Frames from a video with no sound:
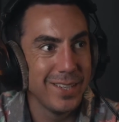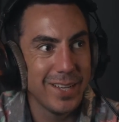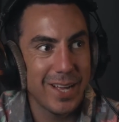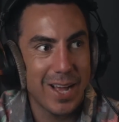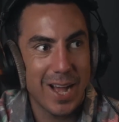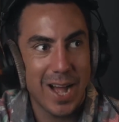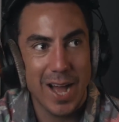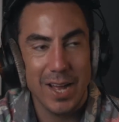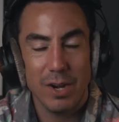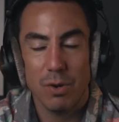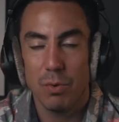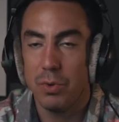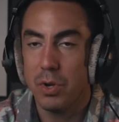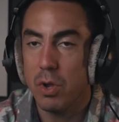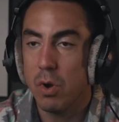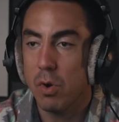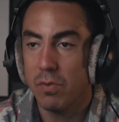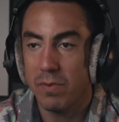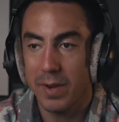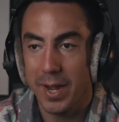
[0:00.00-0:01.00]
I don't know
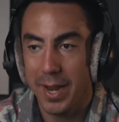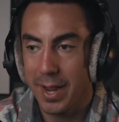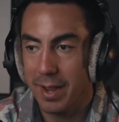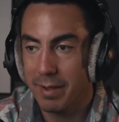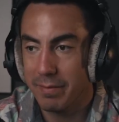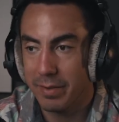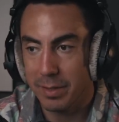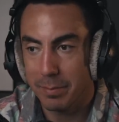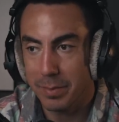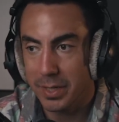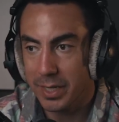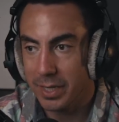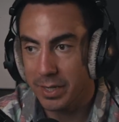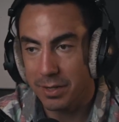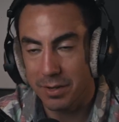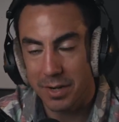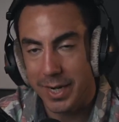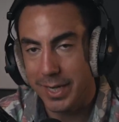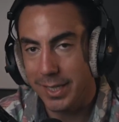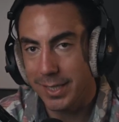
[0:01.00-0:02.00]
if I have anybody under
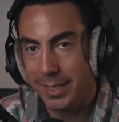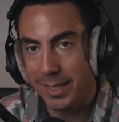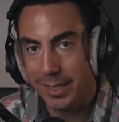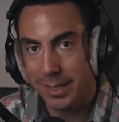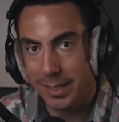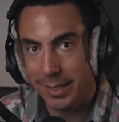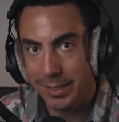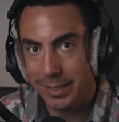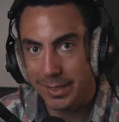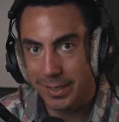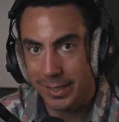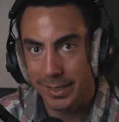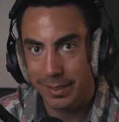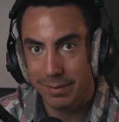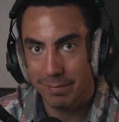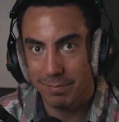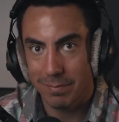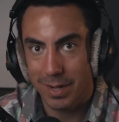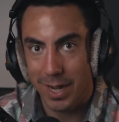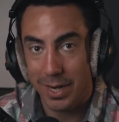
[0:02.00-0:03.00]
18 listening.
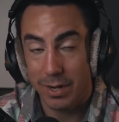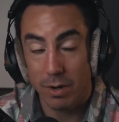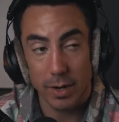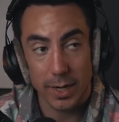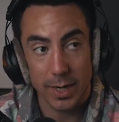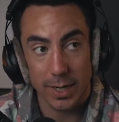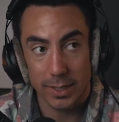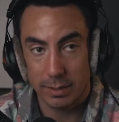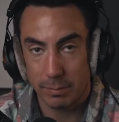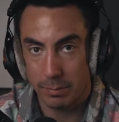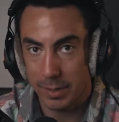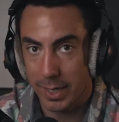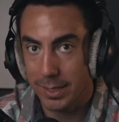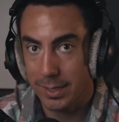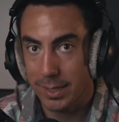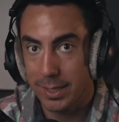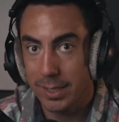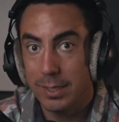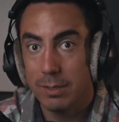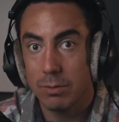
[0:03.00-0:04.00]
I know I got some
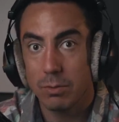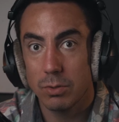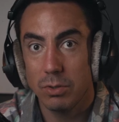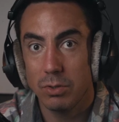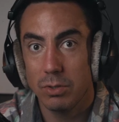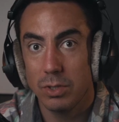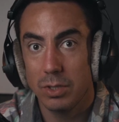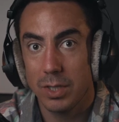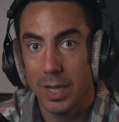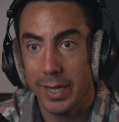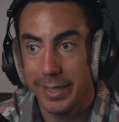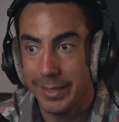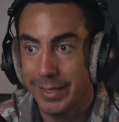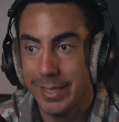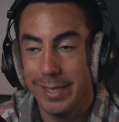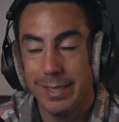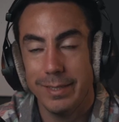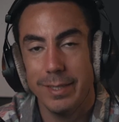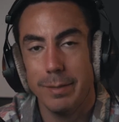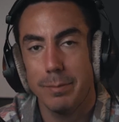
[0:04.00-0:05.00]
19-year-olds. I see
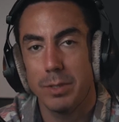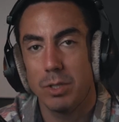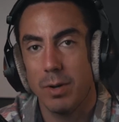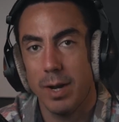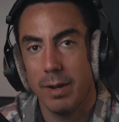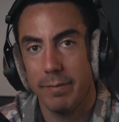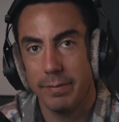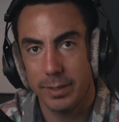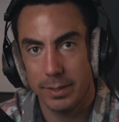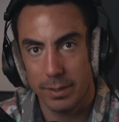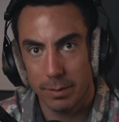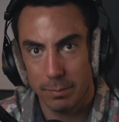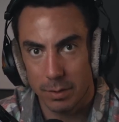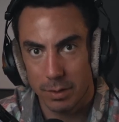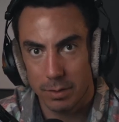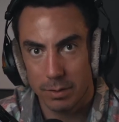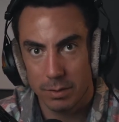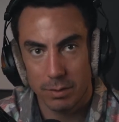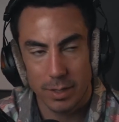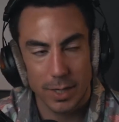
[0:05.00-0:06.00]
the demographic
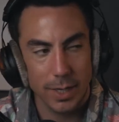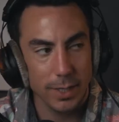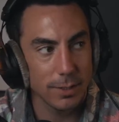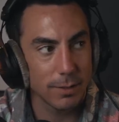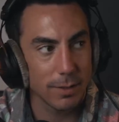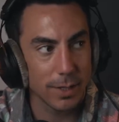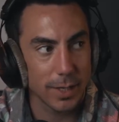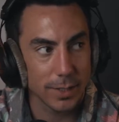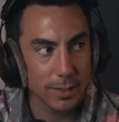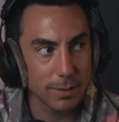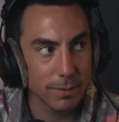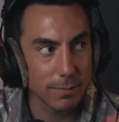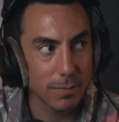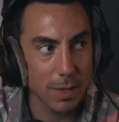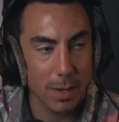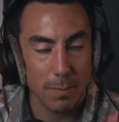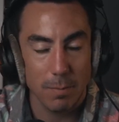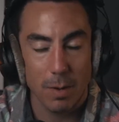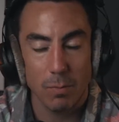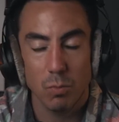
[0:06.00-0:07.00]
numbers, okay? You're like,
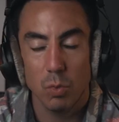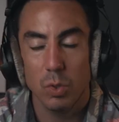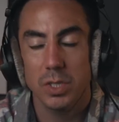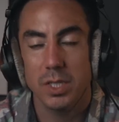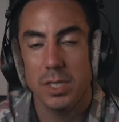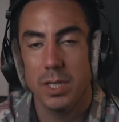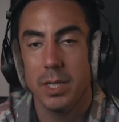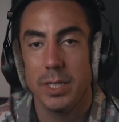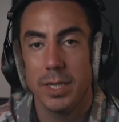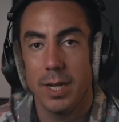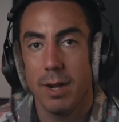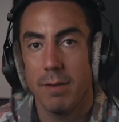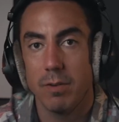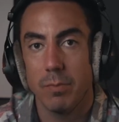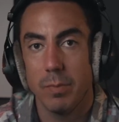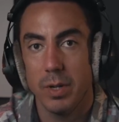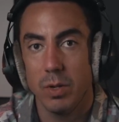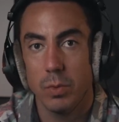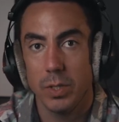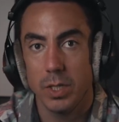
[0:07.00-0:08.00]
I'm worse than the
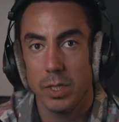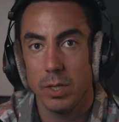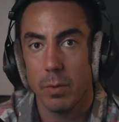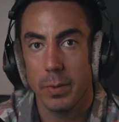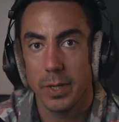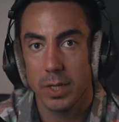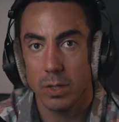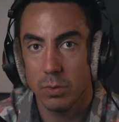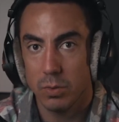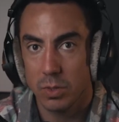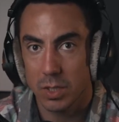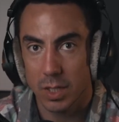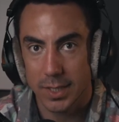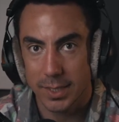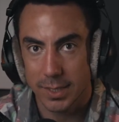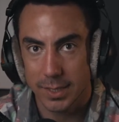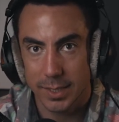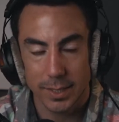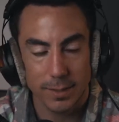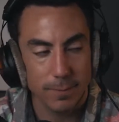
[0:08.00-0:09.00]
government with knowing who's
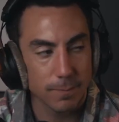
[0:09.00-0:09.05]
listening.